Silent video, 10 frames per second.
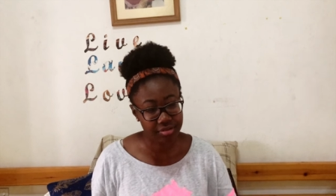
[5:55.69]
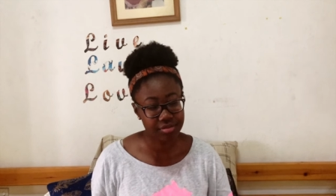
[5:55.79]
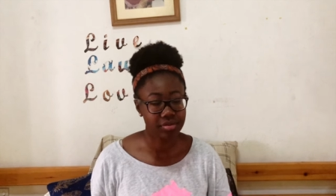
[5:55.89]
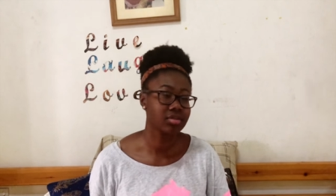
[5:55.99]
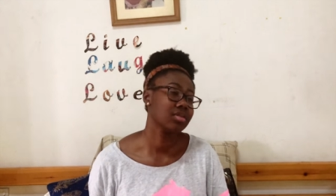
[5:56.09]

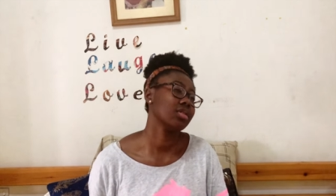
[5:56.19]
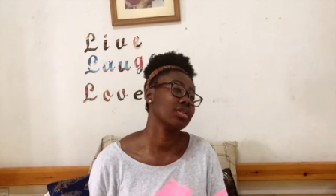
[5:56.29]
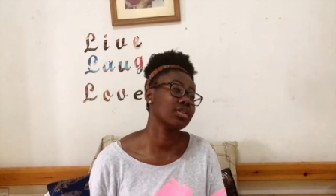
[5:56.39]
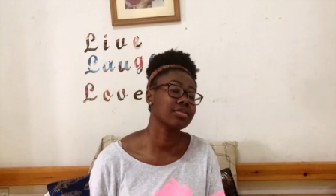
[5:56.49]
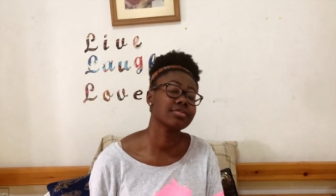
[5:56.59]
So
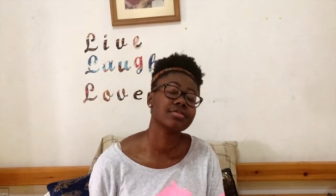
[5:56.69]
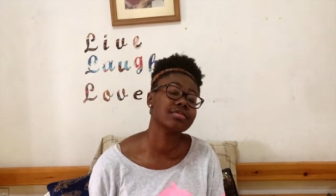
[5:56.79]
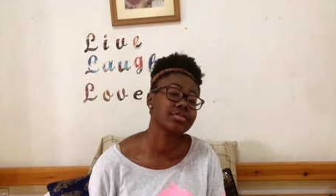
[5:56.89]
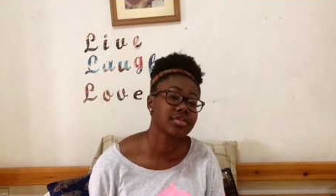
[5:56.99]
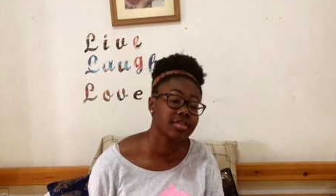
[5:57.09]
like,
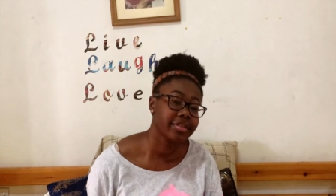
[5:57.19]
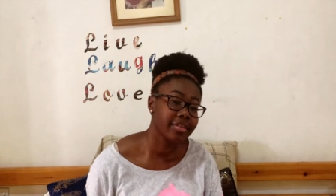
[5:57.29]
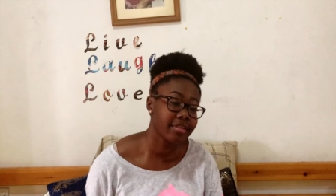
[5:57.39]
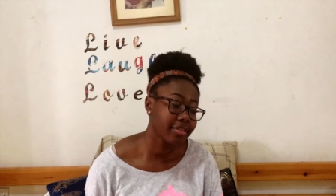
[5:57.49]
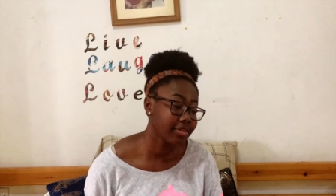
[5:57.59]
if you
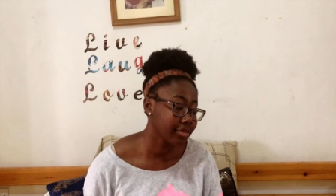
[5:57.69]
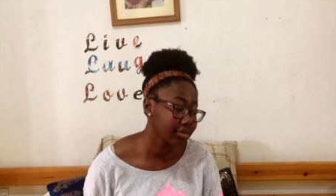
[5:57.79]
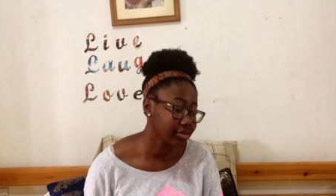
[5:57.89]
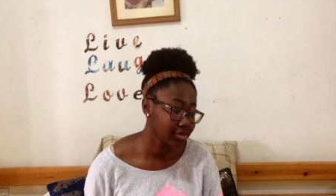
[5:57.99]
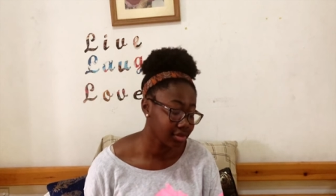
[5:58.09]
check
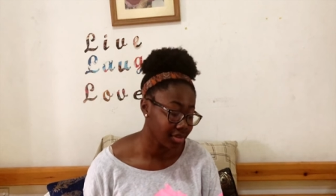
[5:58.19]
any,